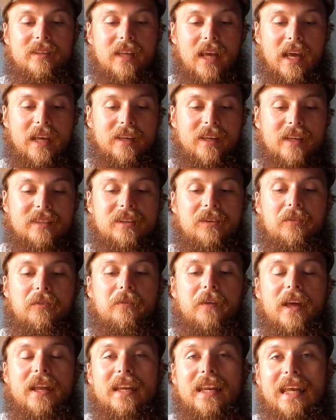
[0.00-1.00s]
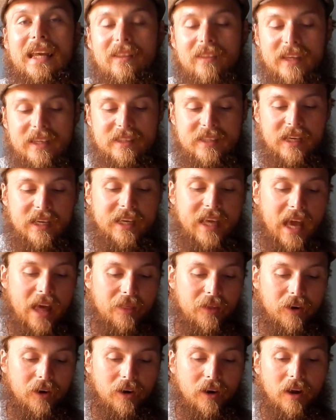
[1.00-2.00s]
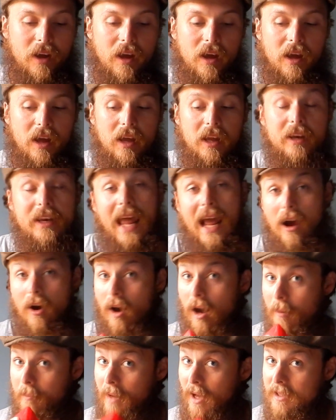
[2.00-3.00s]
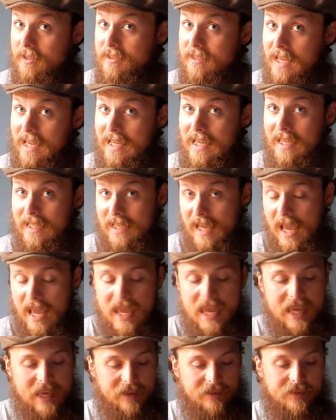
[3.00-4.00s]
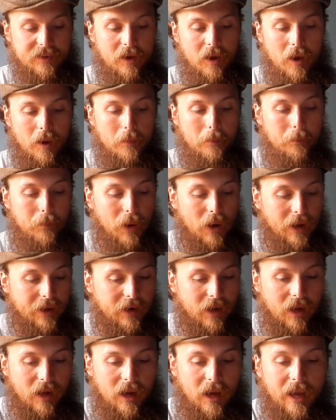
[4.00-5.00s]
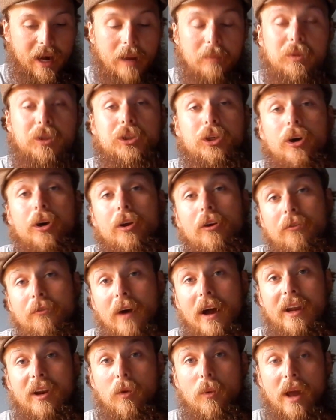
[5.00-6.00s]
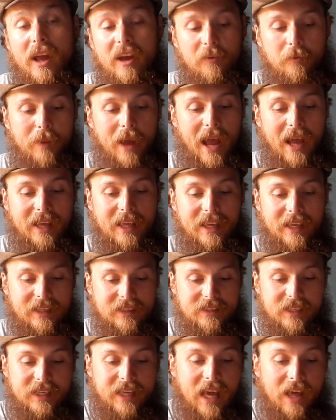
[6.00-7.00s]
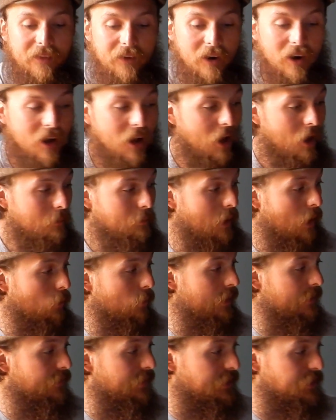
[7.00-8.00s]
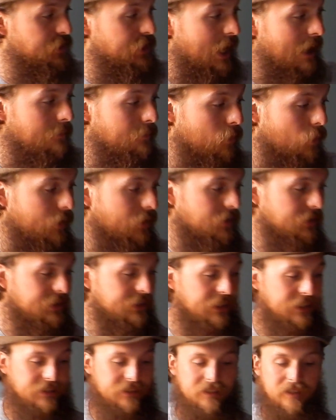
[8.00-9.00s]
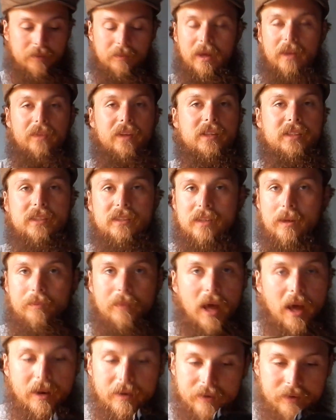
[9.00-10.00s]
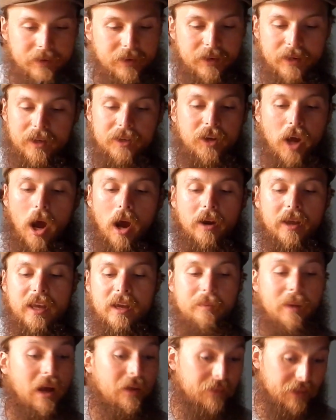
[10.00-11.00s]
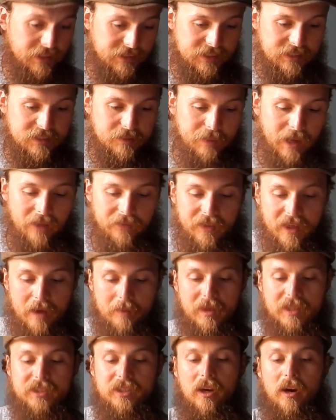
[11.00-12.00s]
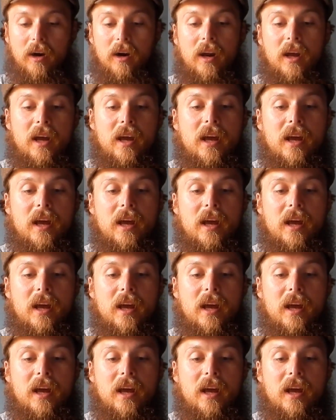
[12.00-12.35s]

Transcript: It doesn't fit neatly together. Now, I'm not saying it can't, but and I'm sure you'll find a way of packing it together. But with the Jetboil system, and this is, I'm not talking about this, it's about the MSR,